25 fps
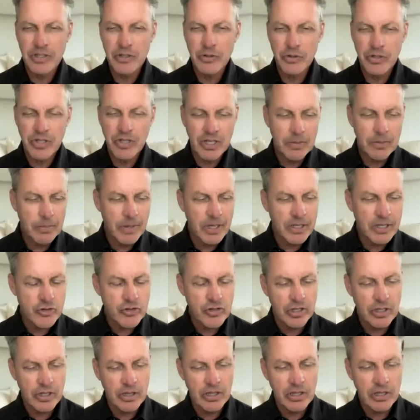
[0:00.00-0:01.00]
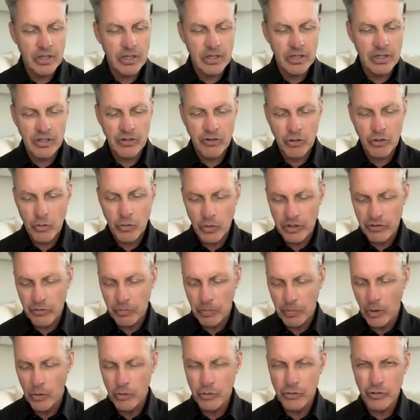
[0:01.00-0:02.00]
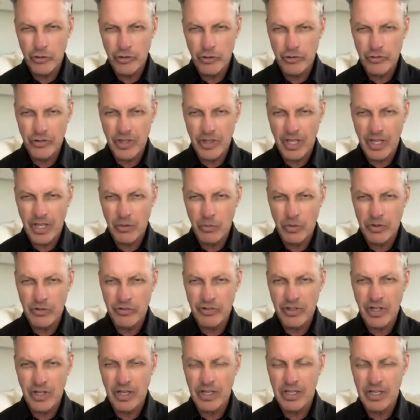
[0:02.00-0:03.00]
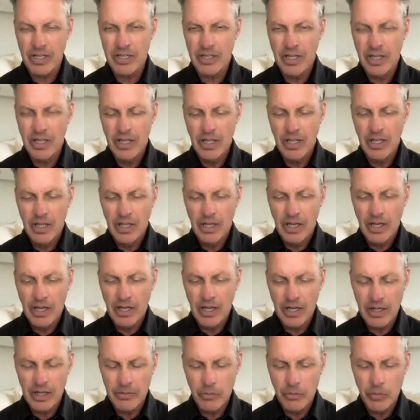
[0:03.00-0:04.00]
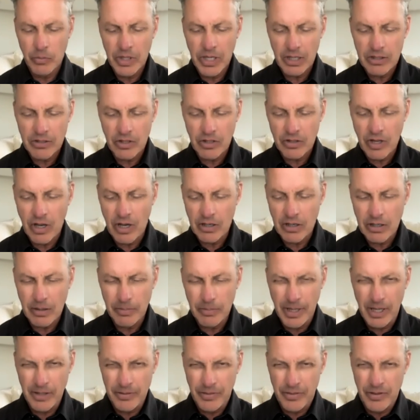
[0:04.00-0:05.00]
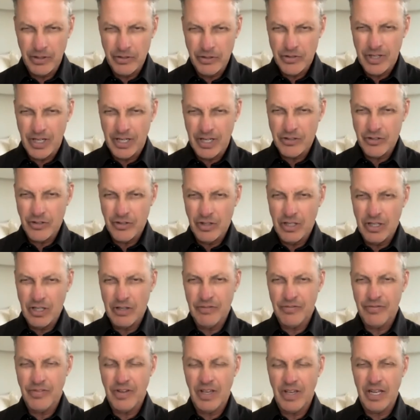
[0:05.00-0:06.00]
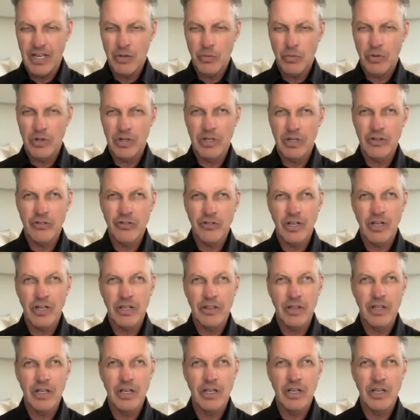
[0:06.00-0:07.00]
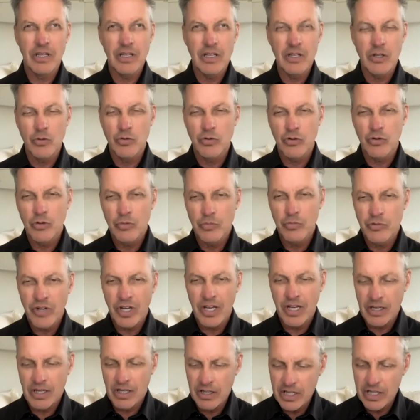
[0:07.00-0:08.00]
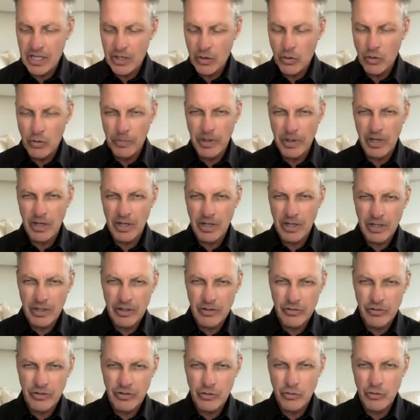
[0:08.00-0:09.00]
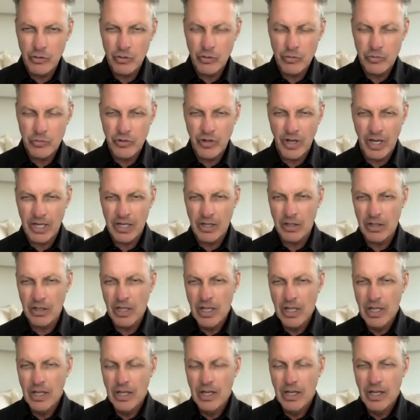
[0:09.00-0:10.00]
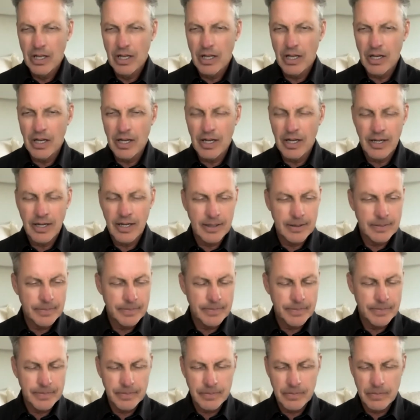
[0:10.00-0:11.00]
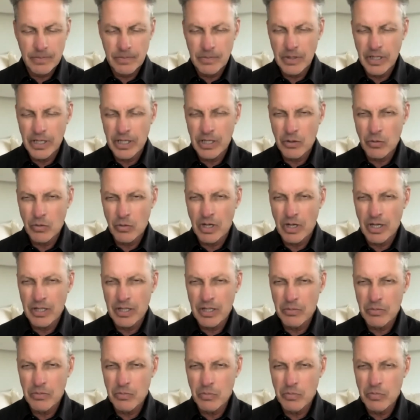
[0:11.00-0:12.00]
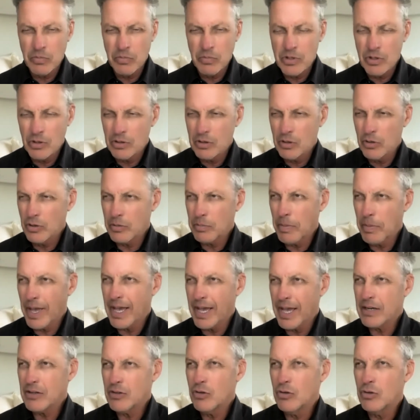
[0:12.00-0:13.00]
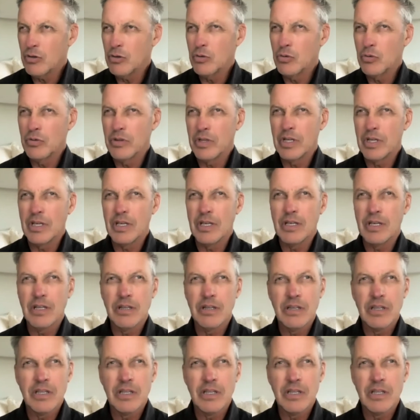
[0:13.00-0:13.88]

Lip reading: you did mention the two exposures that we studied. We got to talk about this actually. If anyone is on the YouTube channel, ecoAmerica's YouTube channel, later on, you can look back to the